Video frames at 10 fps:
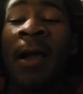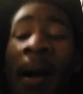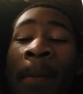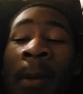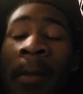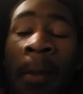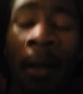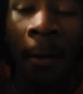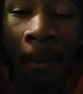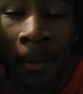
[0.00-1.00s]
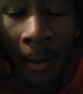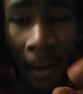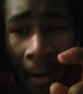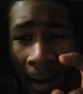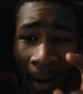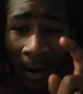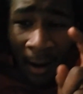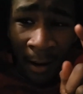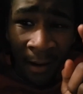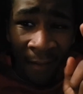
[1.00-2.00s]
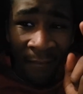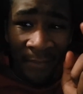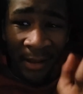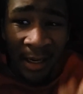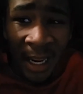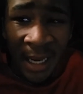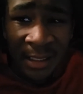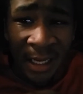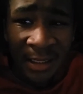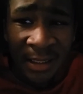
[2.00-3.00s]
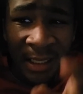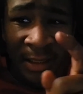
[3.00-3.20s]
a couple of days, I say.